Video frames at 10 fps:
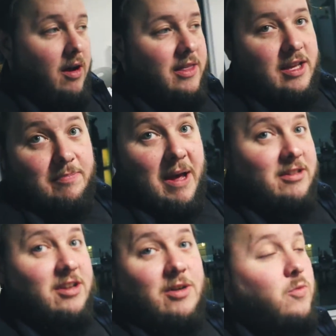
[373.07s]
Right, I think it's
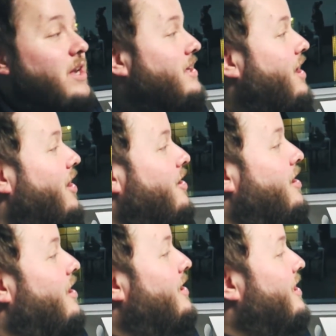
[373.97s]
about time we
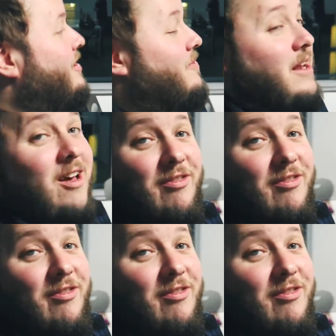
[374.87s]
go. It's been